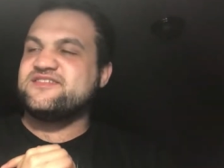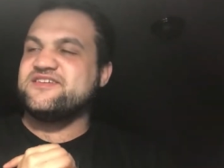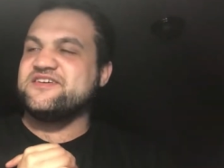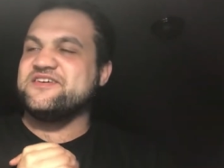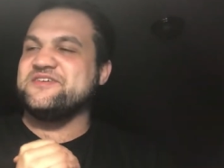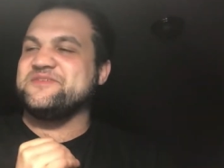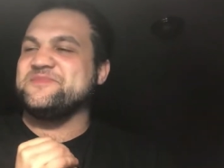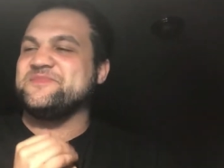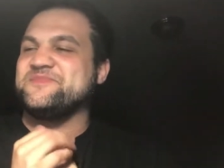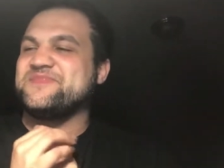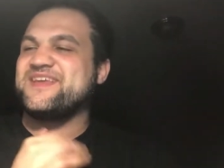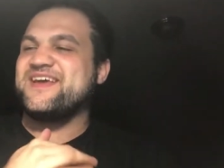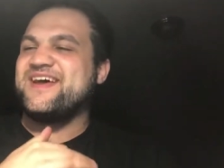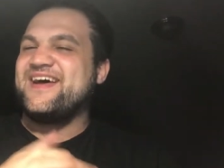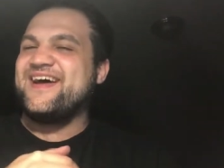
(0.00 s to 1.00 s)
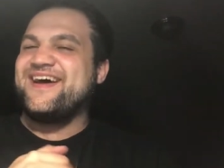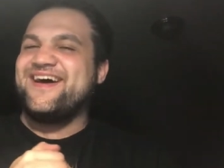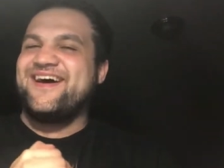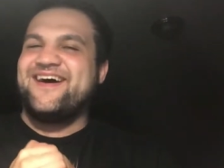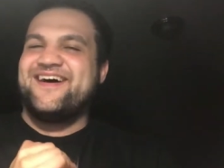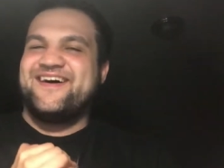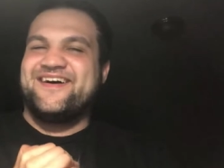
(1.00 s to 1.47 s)
Um,
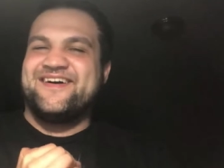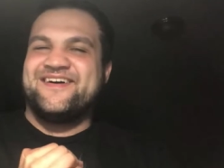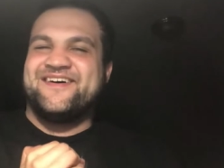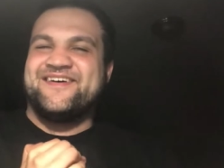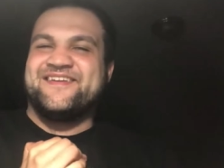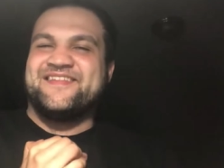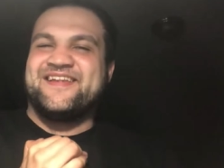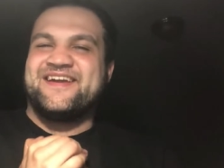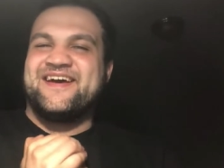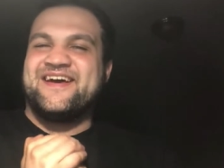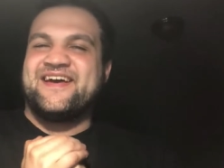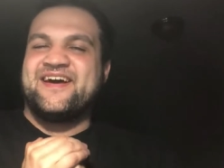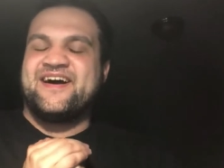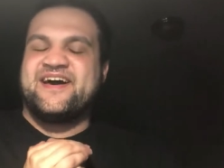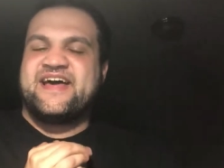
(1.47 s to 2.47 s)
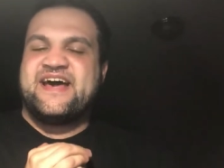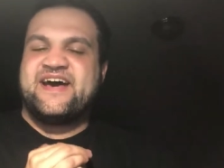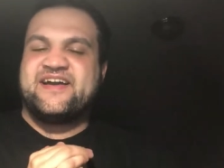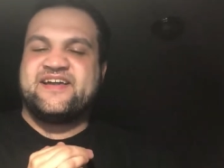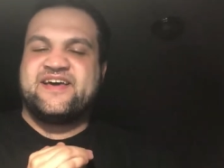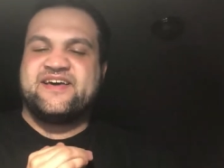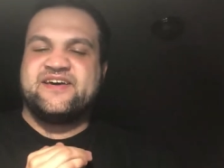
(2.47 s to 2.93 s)
uh, then I, I
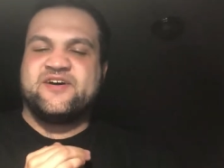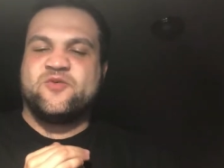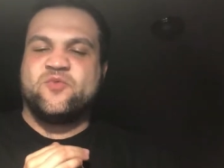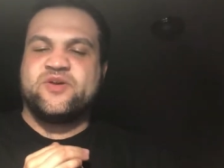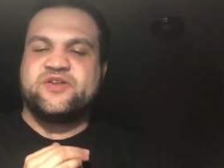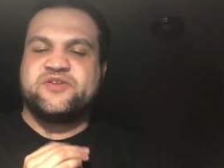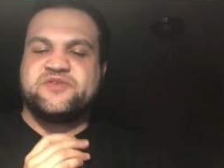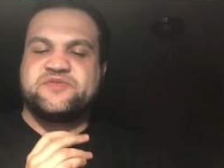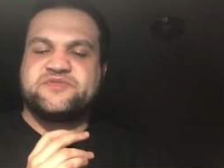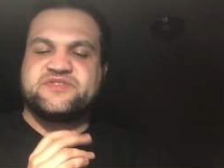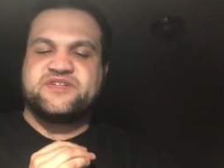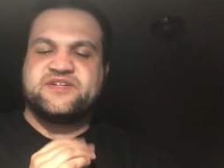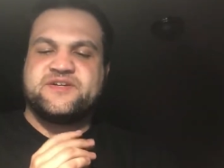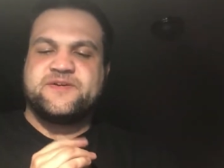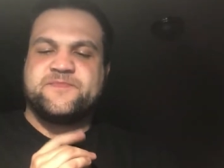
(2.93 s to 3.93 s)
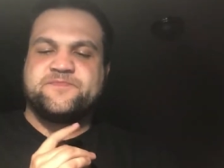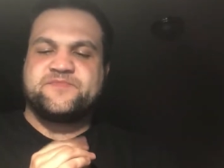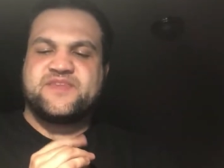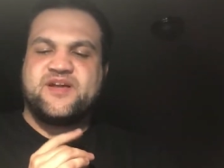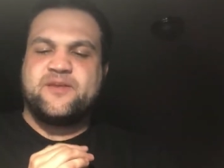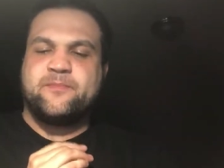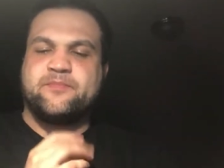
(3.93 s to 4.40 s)
had a uh, one of those
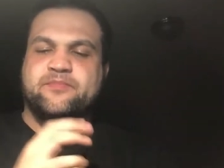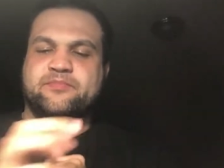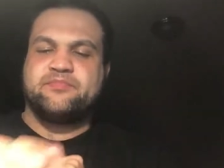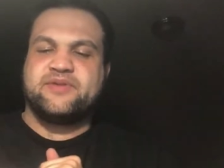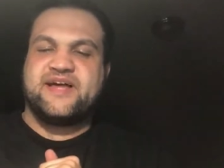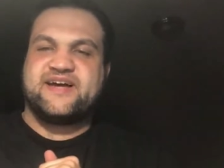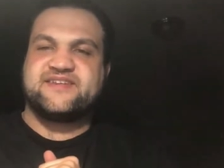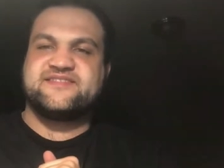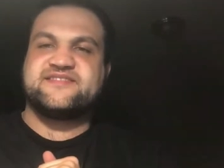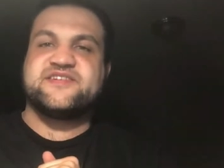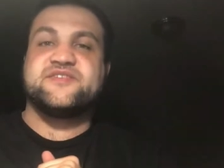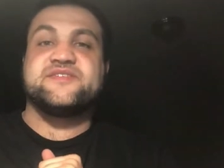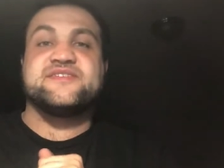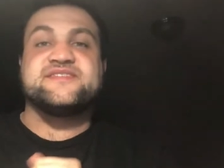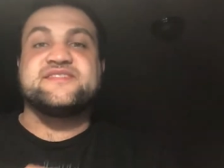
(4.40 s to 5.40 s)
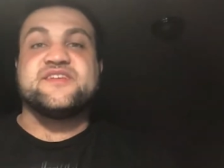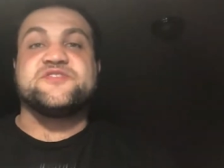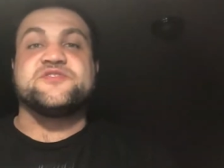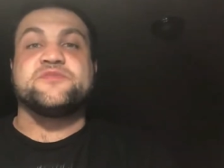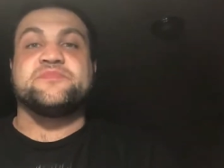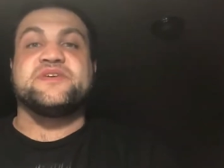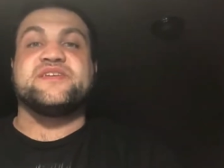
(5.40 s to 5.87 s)
Black Series
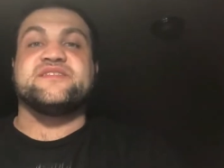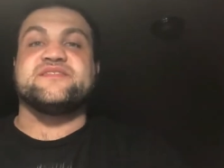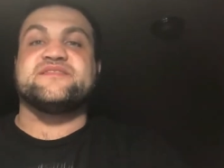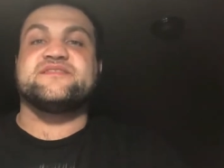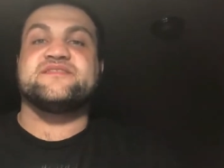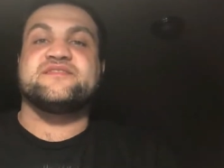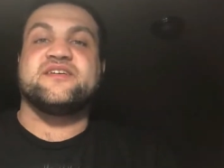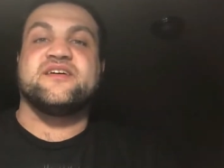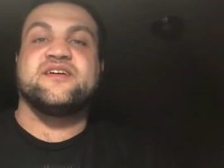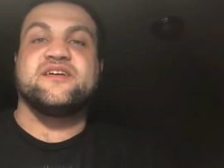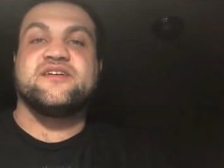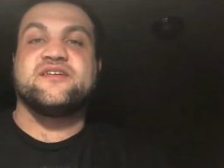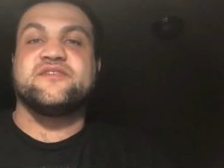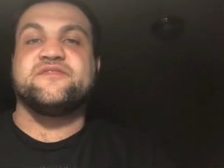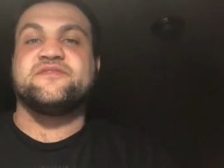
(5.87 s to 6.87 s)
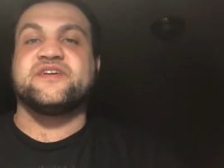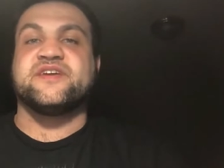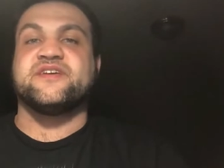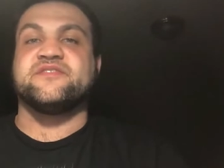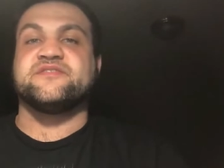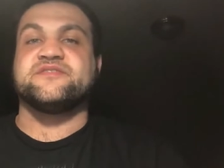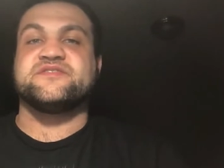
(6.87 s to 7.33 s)
centerpiece
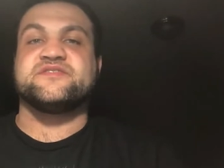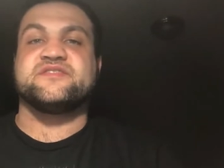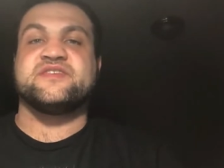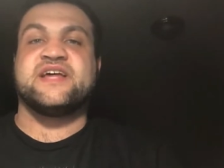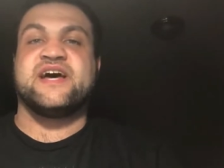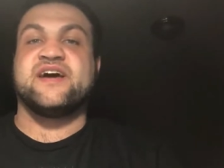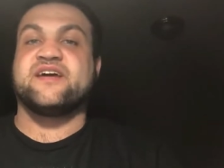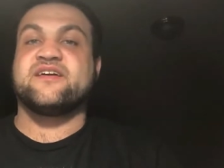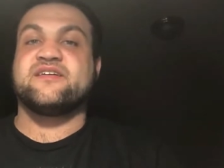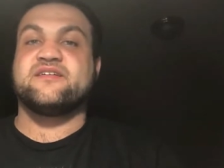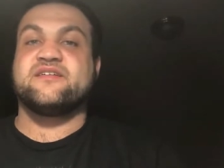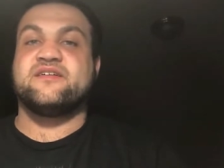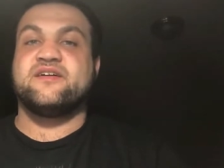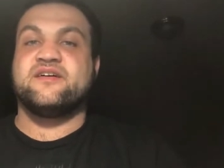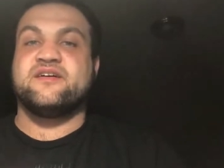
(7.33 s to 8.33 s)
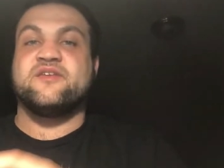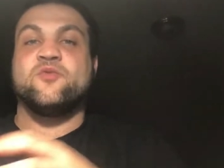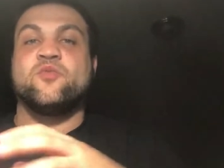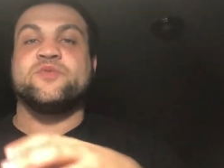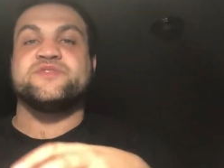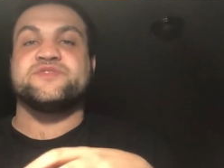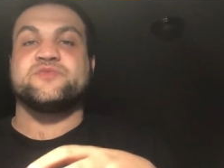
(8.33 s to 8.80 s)
figures that
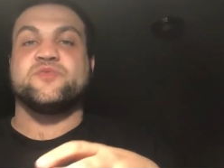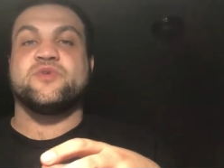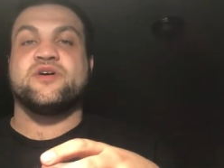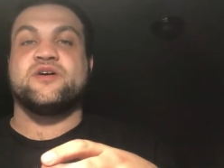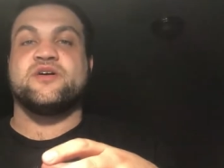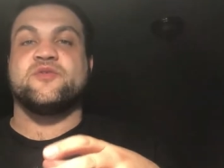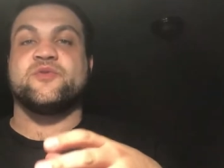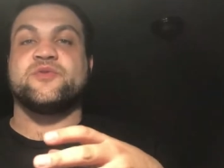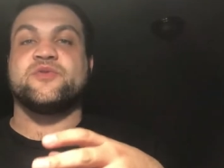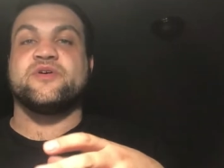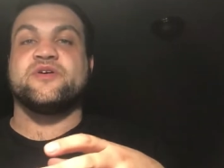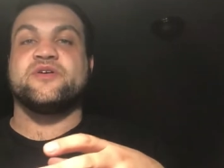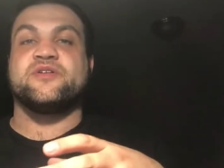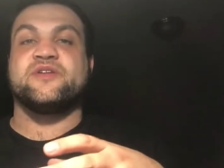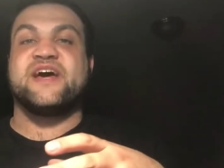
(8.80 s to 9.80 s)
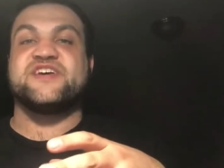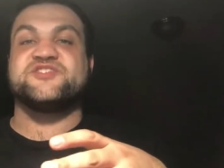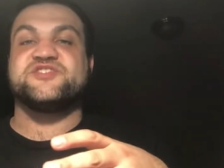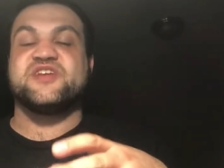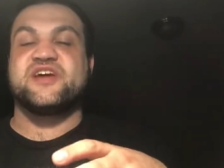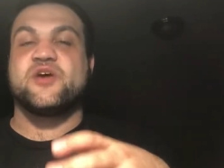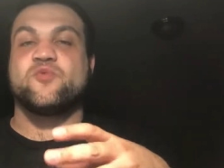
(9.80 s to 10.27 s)
was with the
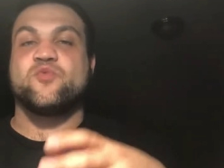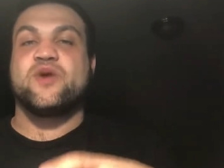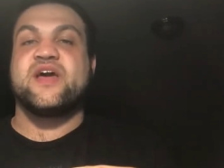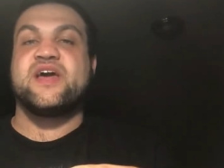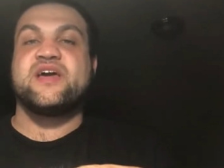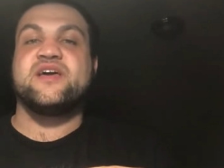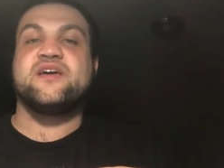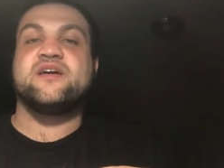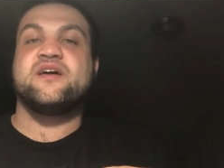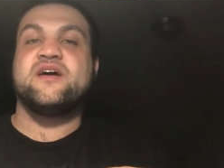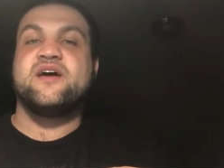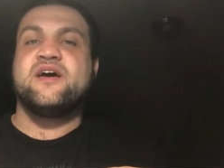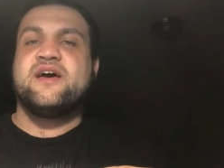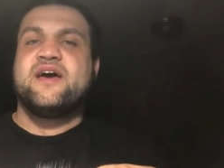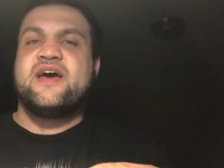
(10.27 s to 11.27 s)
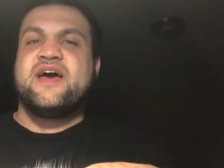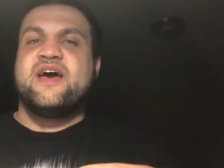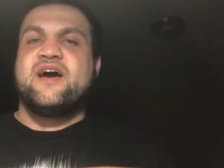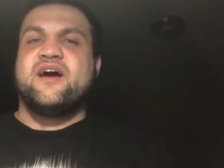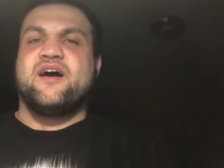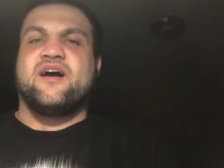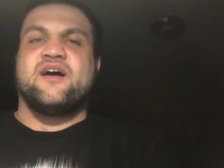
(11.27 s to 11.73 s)
Last Jedi Rey
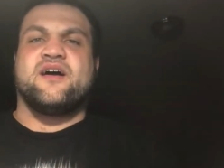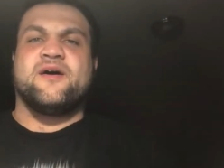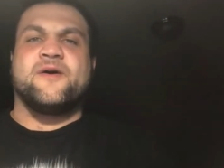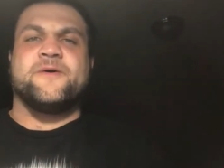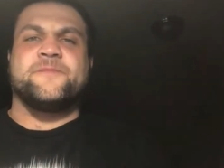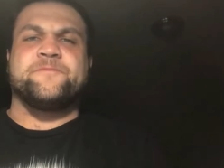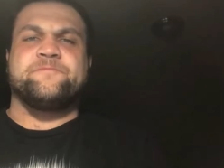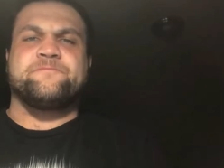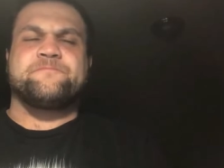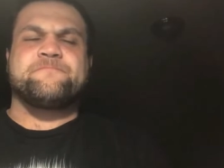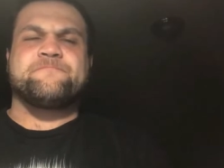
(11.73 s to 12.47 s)
um,